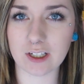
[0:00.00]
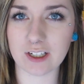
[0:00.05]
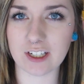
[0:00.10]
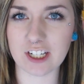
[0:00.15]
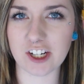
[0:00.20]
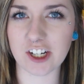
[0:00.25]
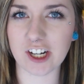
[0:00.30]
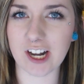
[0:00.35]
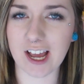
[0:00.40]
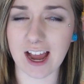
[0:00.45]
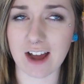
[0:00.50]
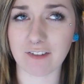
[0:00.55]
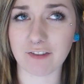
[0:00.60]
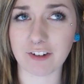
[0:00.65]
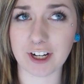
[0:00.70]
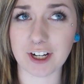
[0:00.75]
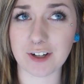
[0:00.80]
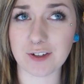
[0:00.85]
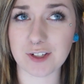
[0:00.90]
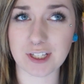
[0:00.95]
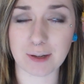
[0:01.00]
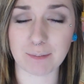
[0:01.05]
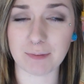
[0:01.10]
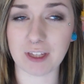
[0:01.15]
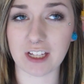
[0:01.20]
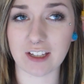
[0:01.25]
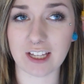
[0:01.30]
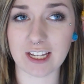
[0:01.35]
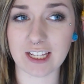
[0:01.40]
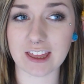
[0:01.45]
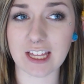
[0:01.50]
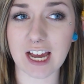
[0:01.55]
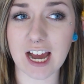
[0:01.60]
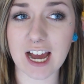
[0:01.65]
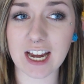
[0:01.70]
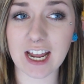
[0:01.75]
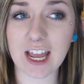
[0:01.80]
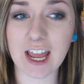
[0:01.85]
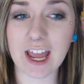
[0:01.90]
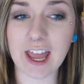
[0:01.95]
a year and a half ago, something like
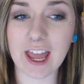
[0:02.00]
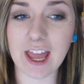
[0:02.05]
that.